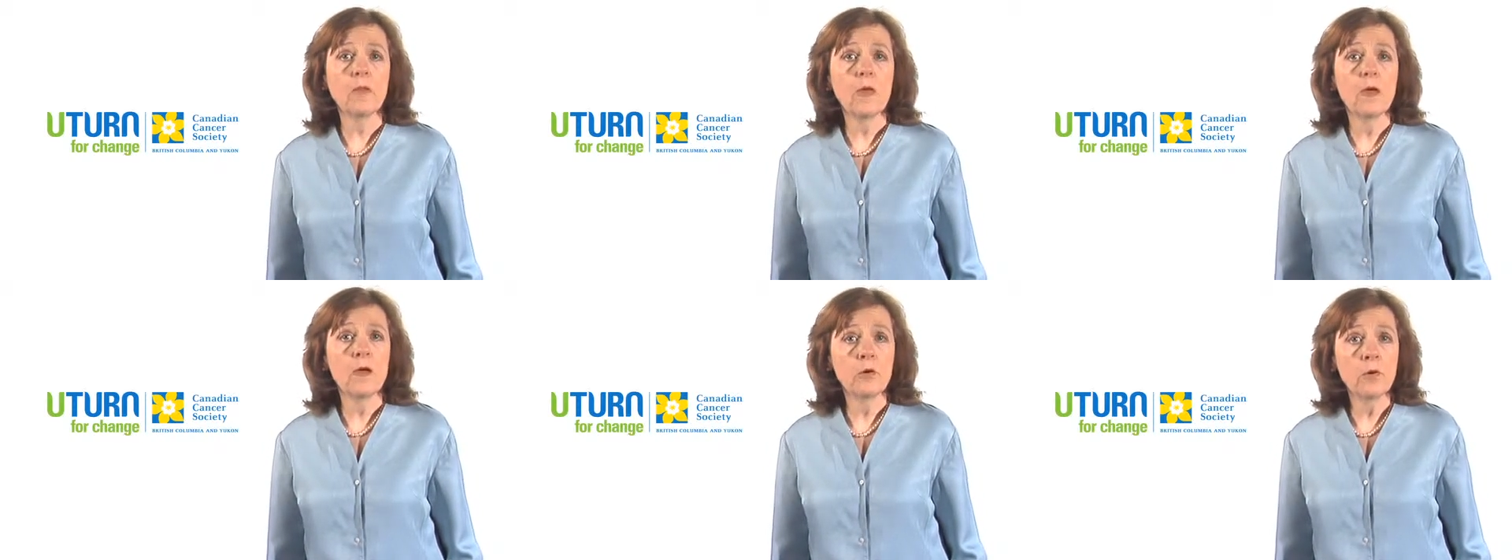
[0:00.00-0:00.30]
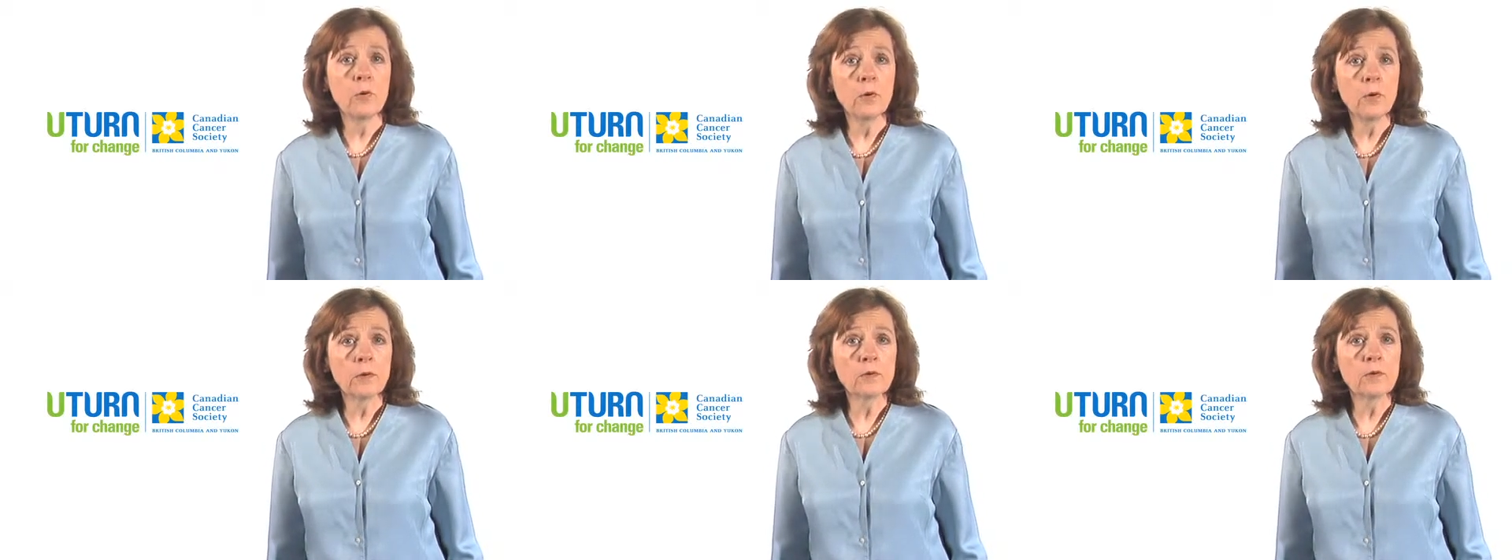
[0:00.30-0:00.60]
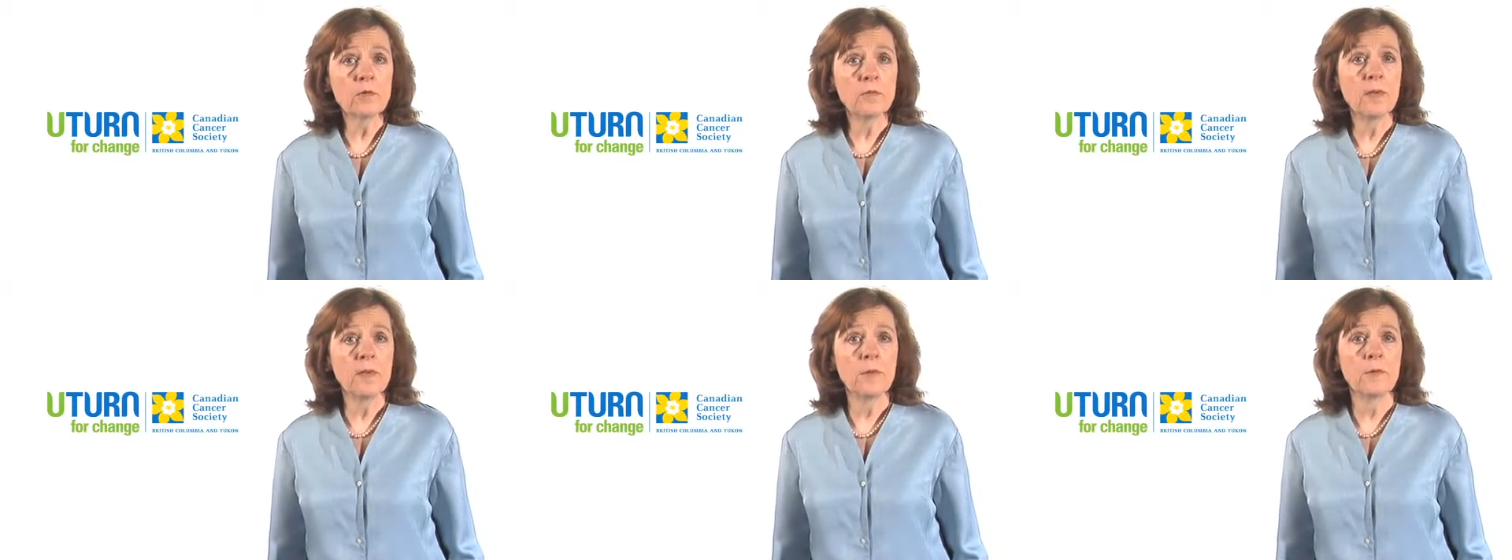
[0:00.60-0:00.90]
a quarter
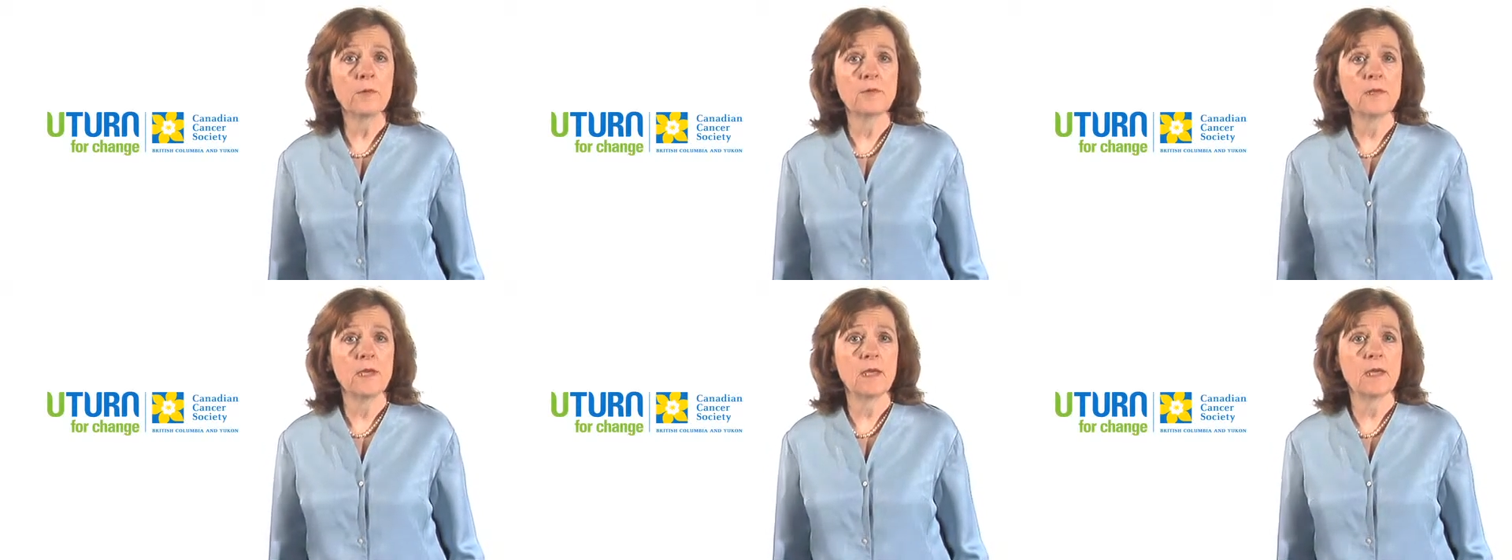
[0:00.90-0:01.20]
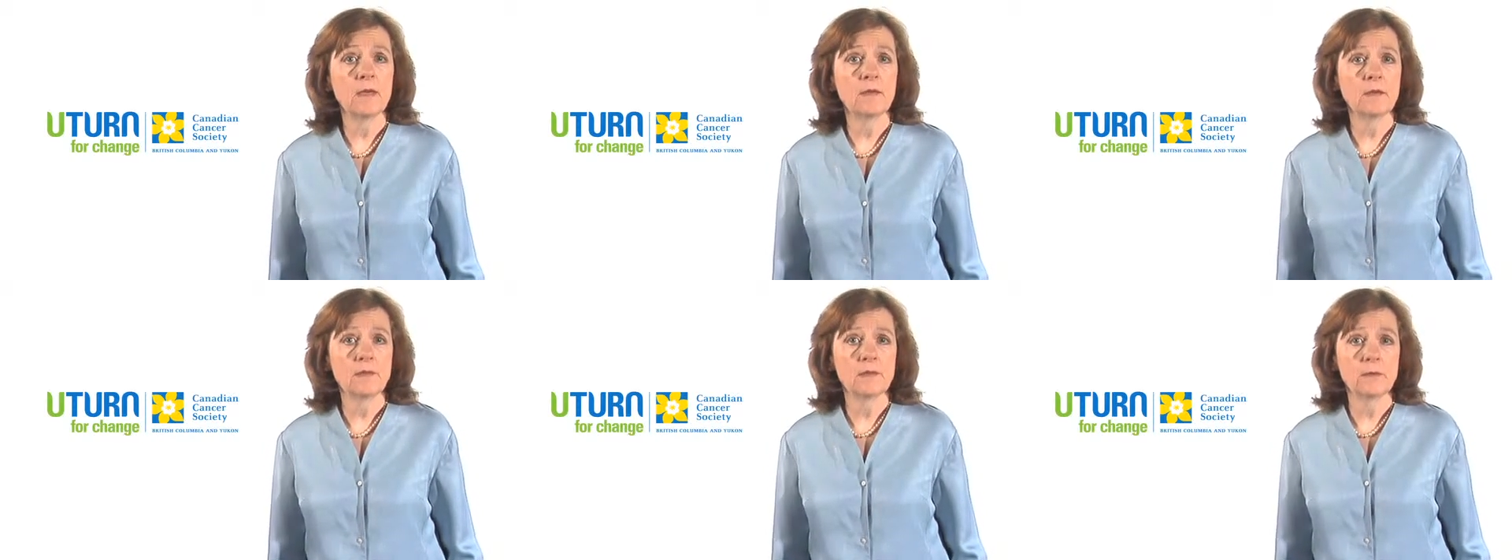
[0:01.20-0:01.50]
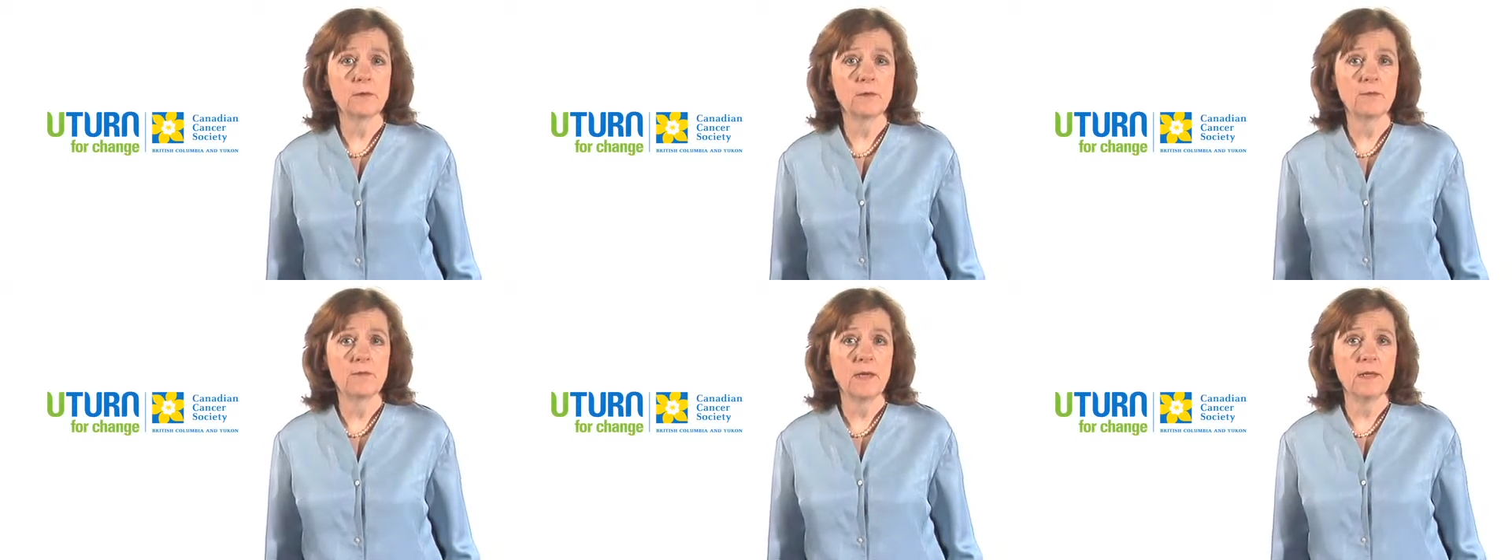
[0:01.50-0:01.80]
of people taking the
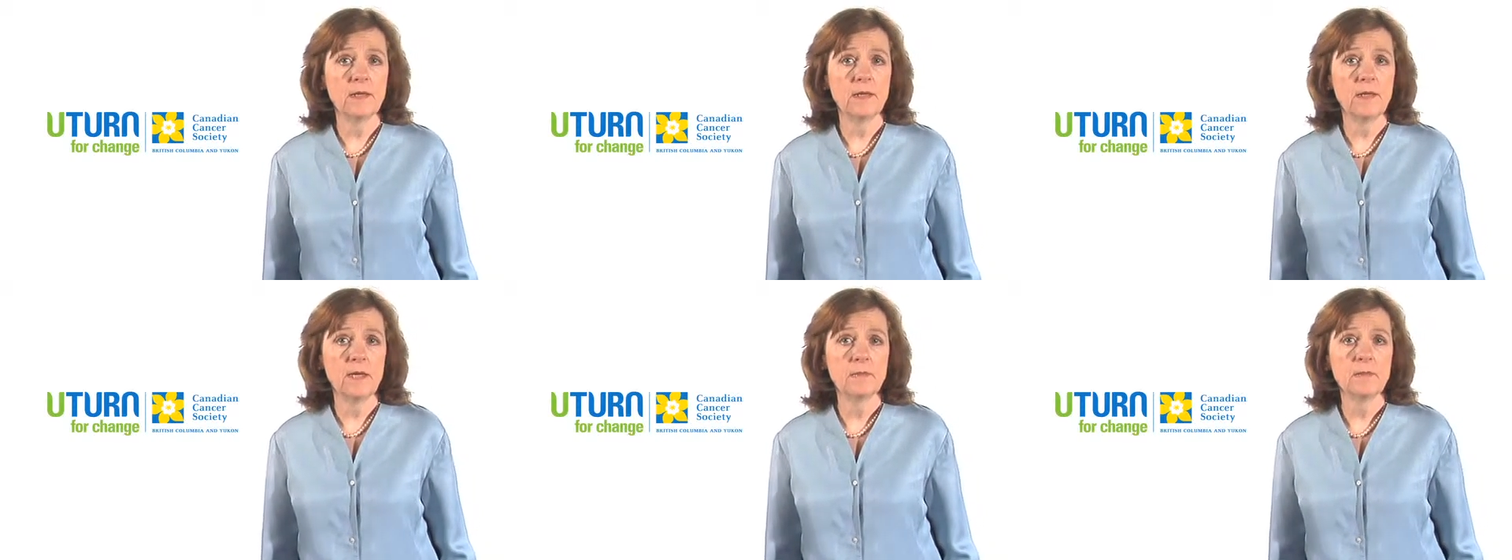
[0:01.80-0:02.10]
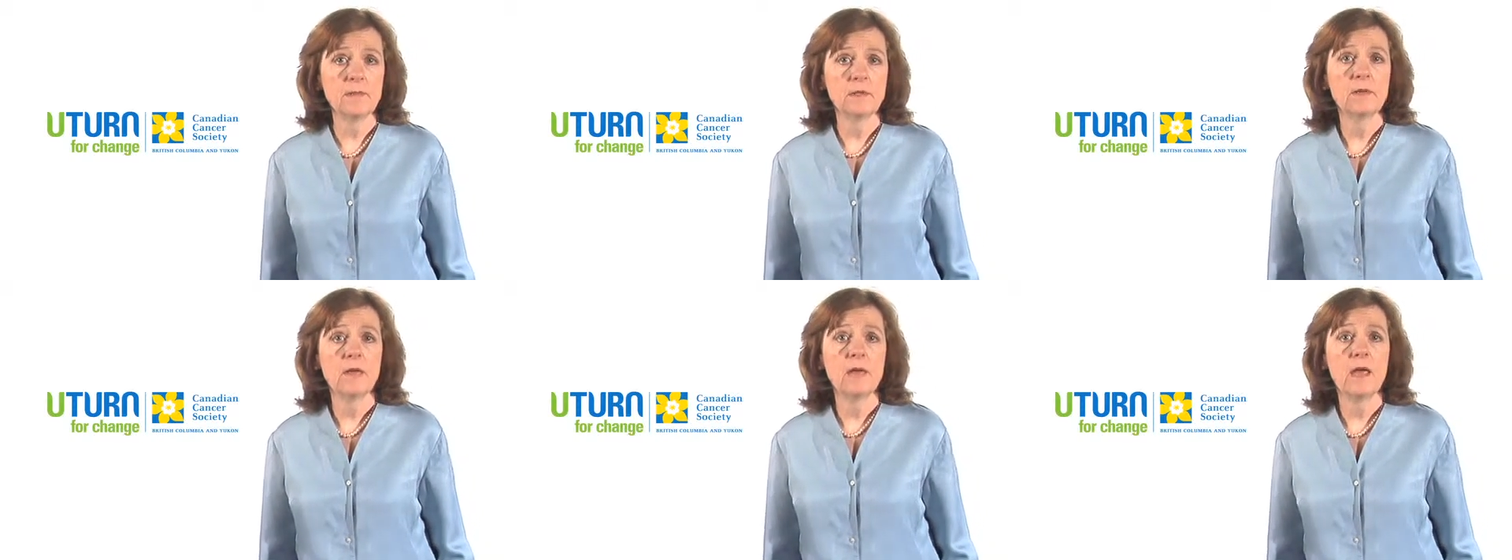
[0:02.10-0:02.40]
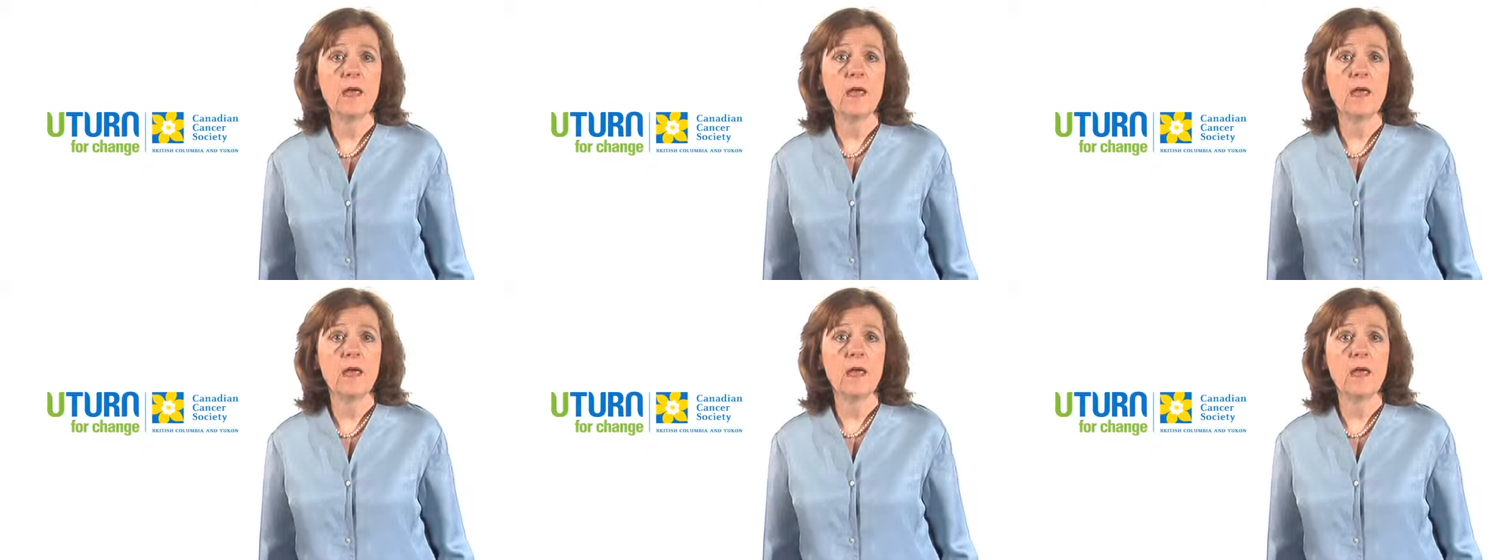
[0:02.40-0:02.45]
survey named